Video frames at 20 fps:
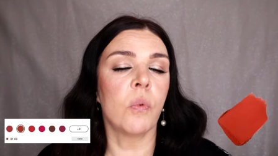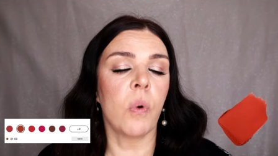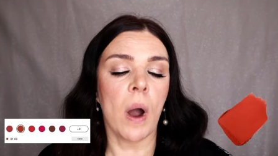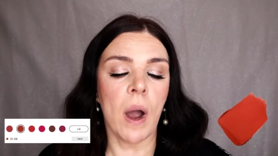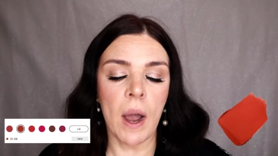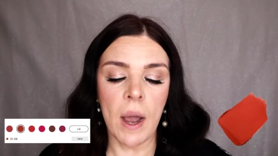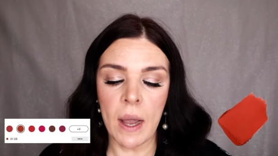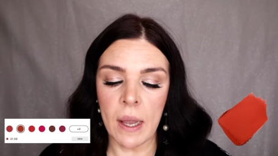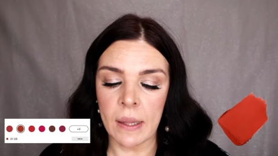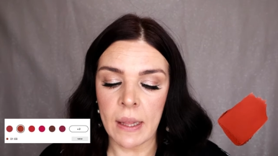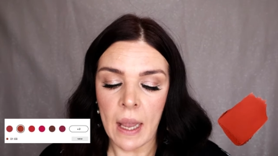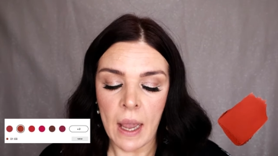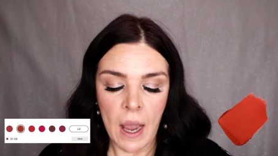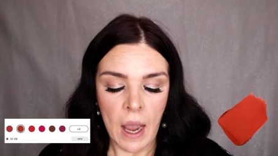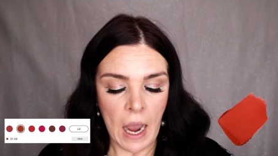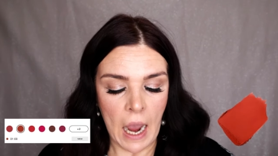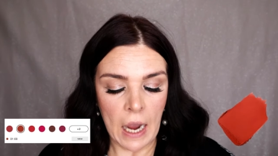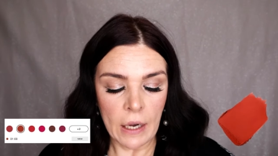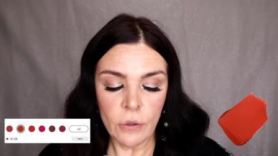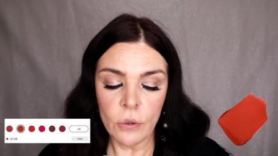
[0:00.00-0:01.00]
I
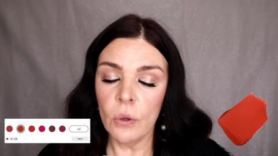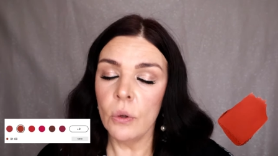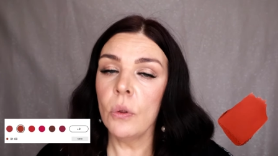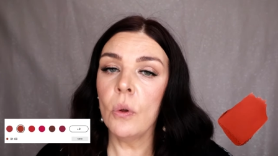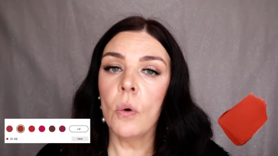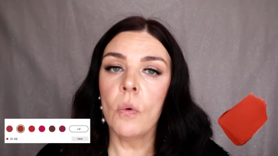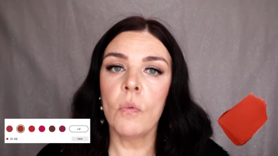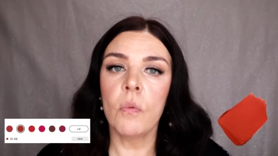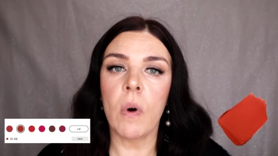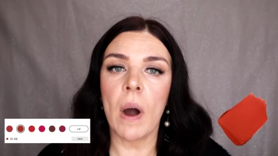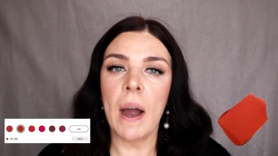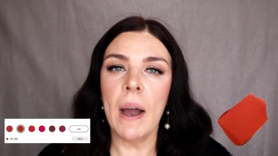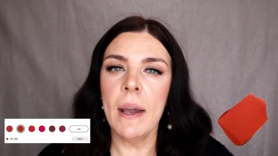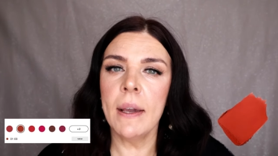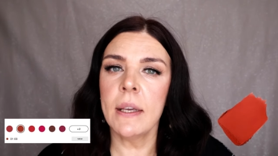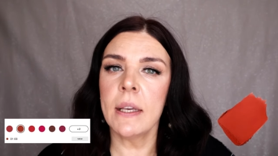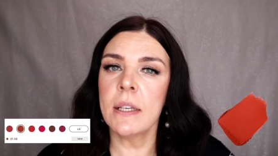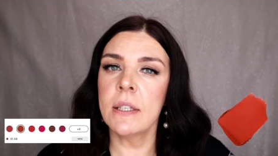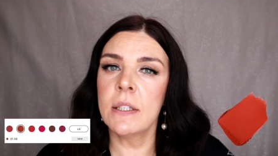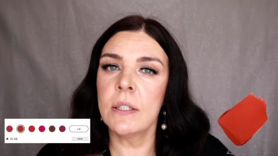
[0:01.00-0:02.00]
don't know
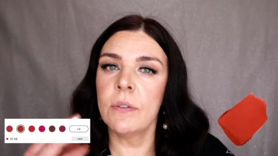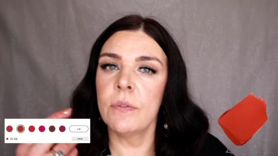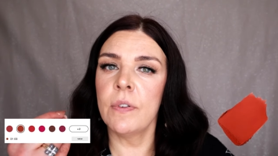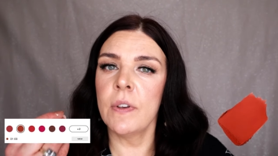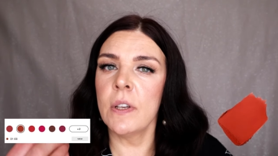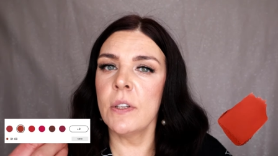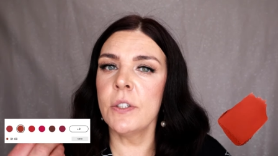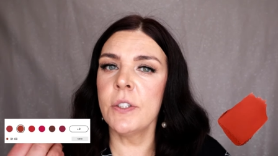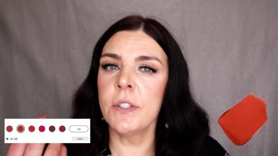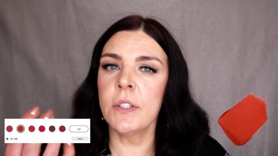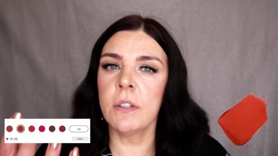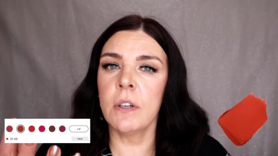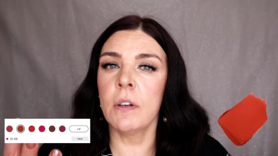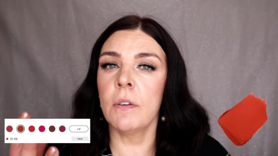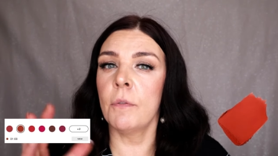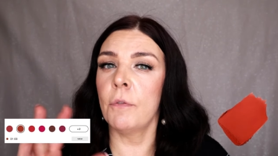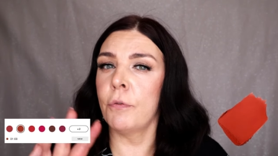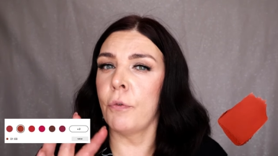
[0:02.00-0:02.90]
why it feels